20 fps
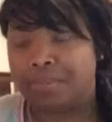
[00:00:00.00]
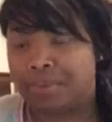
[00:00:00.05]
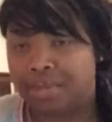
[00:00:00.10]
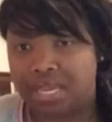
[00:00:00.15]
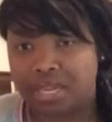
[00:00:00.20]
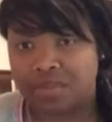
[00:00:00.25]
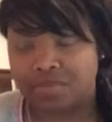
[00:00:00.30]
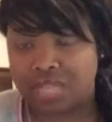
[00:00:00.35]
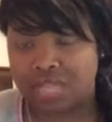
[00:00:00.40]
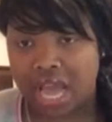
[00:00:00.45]

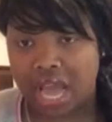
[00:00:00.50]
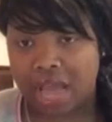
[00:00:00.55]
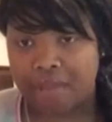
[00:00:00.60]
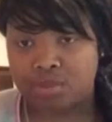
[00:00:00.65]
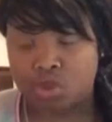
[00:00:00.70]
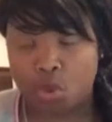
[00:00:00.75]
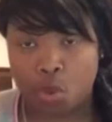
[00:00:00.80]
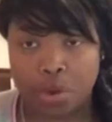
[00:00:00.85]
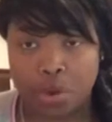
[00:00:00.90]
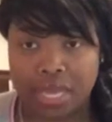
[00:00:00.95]
plenty of
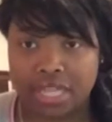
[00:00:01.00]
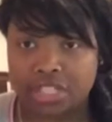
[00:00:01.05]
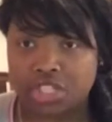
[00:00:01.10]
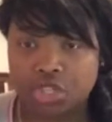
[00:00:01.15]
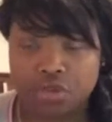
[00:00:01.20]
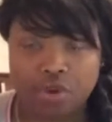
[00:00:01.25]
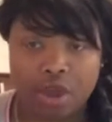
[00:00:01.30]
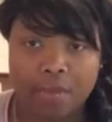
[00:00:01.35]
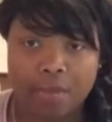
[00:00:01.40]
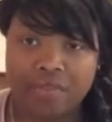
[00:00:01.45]
times on
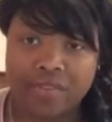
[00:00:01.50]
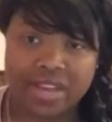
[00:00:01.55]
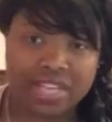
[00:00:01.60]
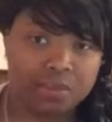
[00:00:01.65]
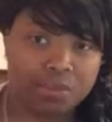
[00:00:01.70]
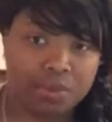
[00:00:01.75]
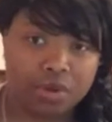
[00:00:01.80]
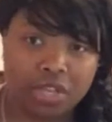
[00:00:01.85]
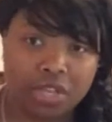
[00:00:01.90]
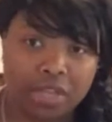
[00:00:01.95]
Instagram and
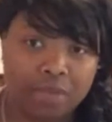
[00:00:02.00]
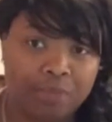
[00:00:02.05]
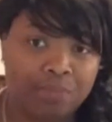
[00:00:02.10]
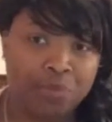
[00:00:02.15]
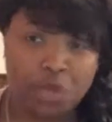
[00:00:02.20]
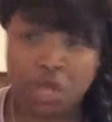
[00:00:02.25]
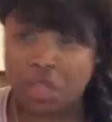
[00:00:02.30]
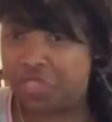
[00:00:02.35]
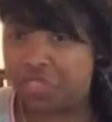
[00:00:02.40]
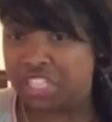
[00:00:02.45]
Facebook, and
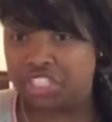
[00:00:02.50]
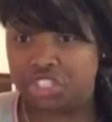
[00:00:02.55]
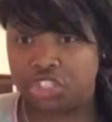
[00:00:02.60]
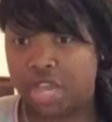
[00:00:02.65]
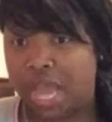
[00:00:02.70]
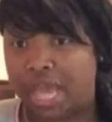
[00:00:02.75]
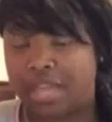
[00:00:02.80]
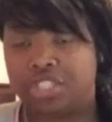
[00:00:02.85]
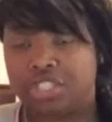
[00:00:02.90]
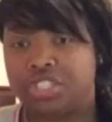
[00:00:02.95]
these
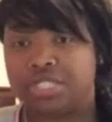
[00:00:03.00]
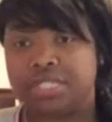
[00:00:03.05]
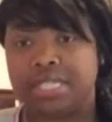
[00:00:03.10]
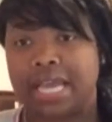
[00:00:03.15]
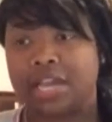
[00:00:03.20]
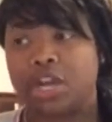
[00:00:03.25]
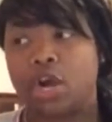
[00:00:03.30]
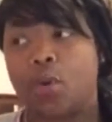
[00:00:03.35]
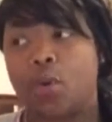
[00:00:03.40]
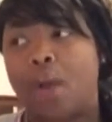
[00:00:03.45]
challenges
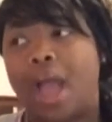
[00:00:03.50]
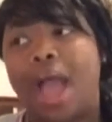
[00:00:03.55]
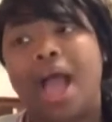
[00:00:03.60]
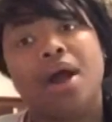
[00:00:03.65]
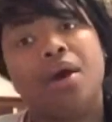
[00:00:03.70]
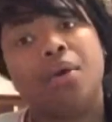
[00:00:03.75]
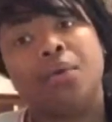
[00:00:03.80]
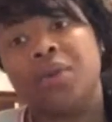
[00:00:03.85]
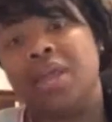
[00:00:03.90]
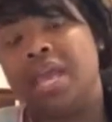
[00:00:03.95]
that go
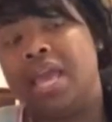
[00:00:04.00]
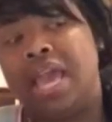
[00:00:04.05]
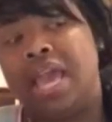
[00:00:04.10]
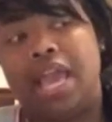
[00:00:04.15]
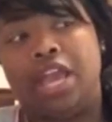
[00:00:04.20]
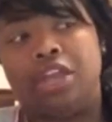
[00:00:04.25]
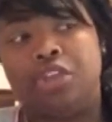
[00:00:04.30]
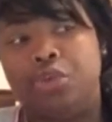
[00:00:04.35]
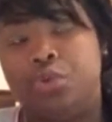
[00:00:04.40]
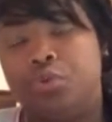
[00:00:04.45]
out,
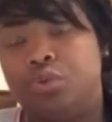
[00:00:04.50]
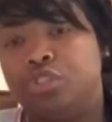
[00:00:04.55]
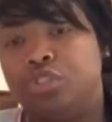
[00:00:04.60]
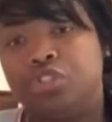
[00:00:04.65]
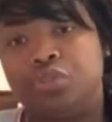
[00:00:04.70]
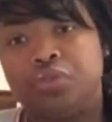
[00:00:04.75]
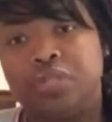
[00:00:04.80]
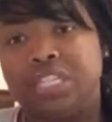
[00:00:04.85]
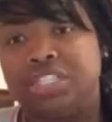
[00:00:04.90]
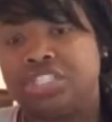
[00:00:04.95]
and you are
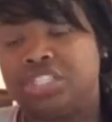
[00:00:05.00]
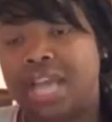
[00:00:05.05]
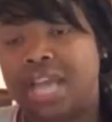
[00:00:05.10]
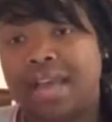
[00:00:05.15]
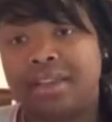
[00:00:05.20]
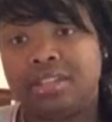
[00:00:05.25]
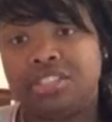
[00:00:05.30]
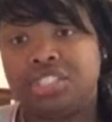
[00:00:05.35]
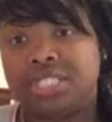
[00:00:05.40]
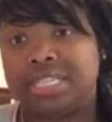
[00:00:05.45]
doing these
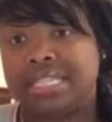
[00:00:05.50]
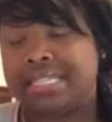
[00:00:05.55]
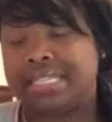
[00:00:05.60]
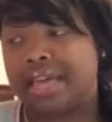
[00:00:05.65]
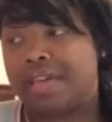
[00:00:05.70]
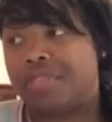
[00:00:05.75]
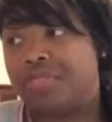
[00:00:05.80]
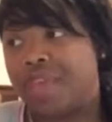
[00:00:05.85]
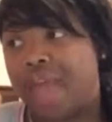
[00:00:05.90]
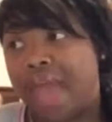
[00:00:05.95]
challenges
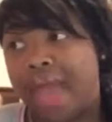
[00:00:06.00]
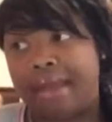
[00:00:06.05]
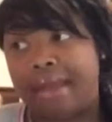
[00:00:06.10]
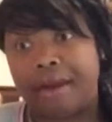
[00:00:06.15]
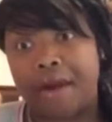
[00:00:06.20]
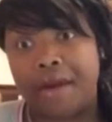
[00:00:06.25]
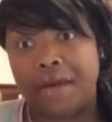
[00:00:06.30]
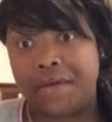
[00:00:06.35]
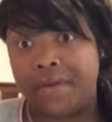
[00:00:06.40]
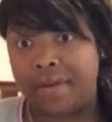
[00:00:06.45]
that
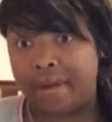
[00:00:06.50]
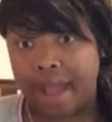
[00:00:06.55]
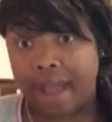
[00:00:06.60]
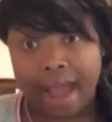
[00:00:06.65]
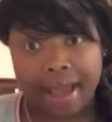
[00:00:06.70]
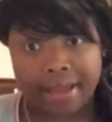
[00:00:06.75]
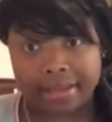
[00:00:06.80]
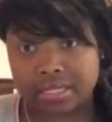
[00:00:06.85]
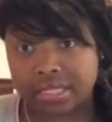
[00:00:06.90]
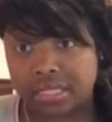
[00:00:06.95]
are
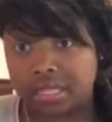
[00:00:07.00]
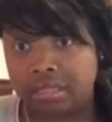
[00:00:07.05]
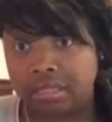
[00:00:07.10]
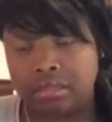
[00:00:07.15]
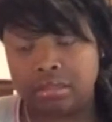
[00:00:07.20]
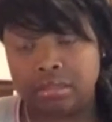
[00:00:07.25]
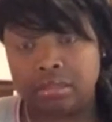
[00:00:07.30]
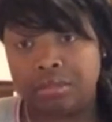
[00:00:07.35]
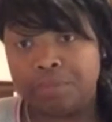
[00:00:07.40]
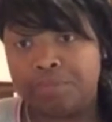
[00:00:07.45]
not
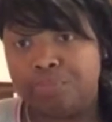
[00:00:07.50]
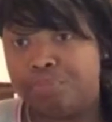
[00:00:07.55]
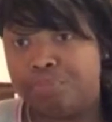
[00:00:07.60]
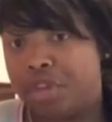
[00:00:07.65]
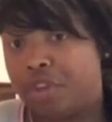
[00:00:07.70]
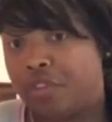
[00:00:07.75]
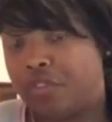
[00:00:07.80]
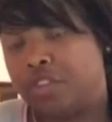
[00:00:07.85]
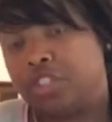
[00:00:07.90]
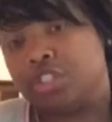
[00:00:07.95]

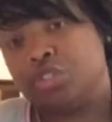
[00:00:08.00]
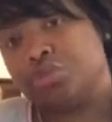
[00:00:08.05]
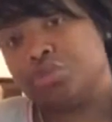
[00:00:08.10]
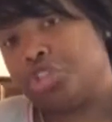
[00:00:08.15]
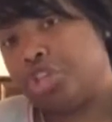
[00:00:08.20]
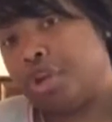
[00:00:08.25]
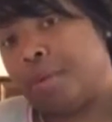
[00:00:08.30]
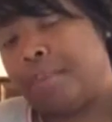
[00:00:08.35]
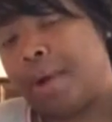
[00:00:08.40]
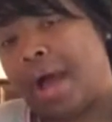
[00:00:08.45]
beneficial
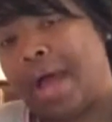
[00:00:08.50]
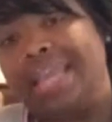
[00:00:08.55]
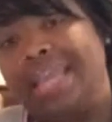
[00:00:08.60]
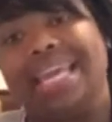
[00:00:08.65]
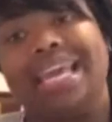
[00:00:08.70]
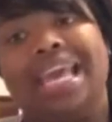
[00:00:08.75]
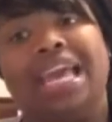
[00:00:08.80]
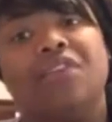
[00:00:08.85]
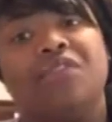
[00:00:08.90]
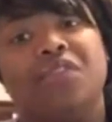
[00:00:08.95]
to your
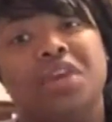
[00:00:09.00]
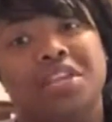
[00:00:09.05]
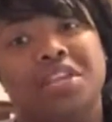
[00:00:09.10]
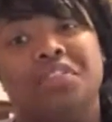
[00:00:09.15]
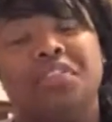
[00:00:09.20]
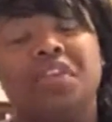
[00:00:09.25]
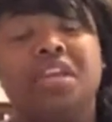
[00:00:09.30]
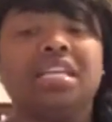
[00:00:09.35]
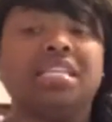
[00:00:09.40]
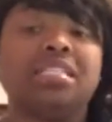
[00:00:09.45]
body. If
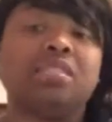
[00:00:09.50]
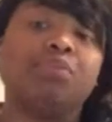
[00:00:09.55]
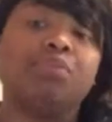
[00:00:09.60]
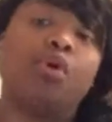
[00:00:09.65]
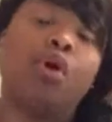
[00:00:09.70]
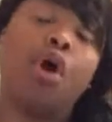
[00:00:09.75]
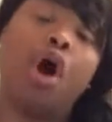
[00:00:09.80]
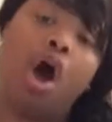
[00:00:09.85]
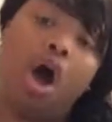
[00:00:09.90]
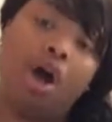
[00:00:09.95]
anything, is
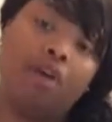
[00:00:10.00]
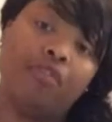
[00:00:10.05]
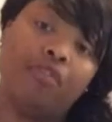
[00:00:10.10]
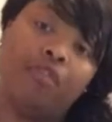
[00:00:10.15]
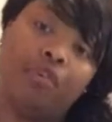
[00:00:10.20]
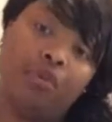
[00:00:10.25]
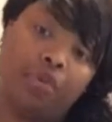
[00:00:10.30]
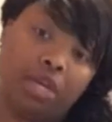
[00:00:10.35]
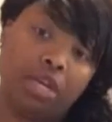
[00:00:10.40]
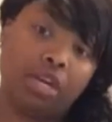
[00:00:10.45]
more
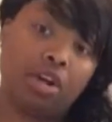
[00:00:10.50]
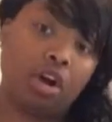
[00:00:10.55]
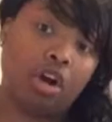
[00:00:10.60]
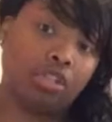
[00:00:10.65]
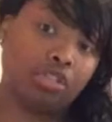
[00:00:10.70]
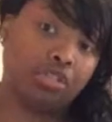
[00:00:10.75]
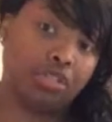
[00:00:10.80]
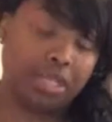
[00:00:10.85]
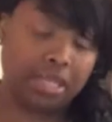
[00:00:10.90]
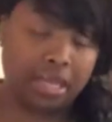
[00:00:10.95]
harmful and can
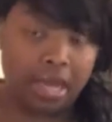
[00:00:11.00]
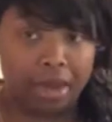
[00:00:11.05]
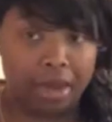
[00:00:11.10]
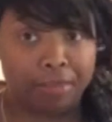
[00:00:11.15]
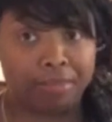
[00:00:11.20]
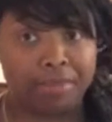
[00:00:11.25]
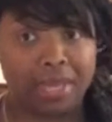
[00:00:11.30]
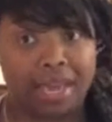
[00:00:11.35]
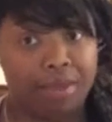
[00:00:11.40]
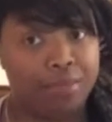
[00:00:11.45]
cause you to
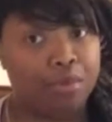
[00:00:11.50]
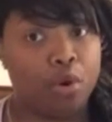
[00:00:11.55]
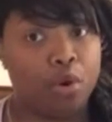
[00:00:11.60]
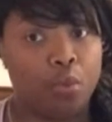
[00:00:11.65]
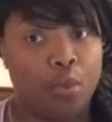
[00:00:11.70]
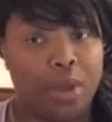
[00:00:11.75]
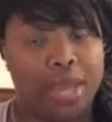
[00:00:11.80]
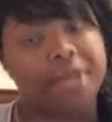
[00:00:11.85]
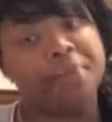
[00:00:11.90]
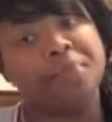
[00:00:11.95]
gain more
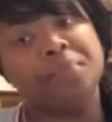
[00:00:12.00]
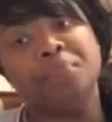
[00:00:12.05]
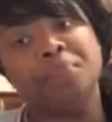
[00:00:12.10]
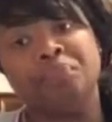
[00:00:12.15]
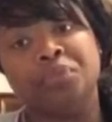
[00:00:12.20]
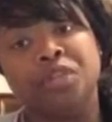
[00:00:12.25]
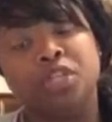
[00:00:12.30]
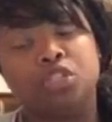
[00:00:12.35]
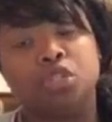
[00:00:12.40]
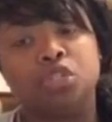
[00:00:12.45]
weight.
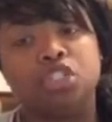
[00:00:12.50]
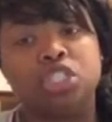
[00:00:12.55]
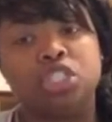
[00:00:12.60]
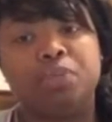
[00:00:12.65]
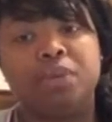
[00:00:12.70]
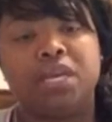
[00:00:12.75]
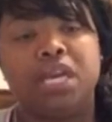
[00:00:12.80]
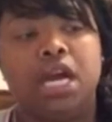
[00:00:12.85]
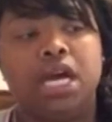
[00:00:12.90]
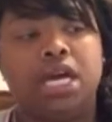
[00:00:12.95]
So just
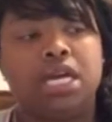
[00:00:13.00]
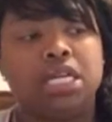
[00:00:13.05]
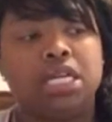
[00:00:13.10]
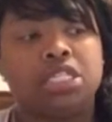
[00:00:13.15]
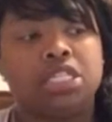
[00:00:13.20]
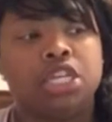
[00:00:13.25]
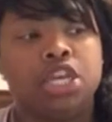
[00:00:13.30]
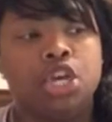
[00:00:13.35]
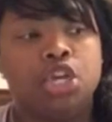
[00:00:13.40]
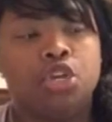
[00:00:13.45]

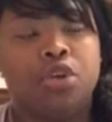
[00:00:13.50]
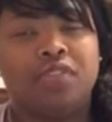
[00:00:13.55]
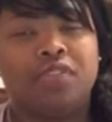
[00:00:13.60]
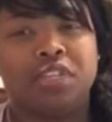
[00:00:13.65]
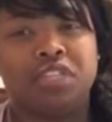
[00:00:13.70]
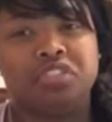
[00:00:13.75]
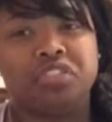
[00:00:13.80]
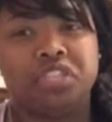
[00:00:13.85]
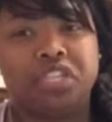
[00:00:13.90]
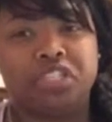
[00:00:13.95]
because, you have to
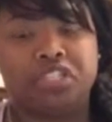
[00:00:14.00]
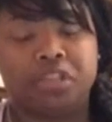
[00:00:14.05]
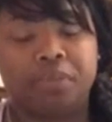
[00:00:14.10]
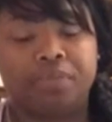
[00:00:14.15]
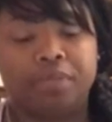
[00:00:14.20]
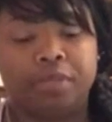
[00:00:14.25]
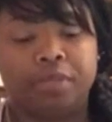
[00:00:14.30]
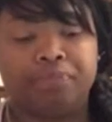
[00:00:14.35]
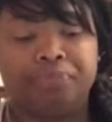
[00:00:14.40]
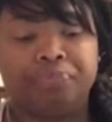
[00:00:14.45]
understand
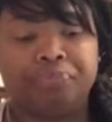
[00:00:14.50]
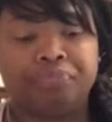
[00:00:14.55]
something.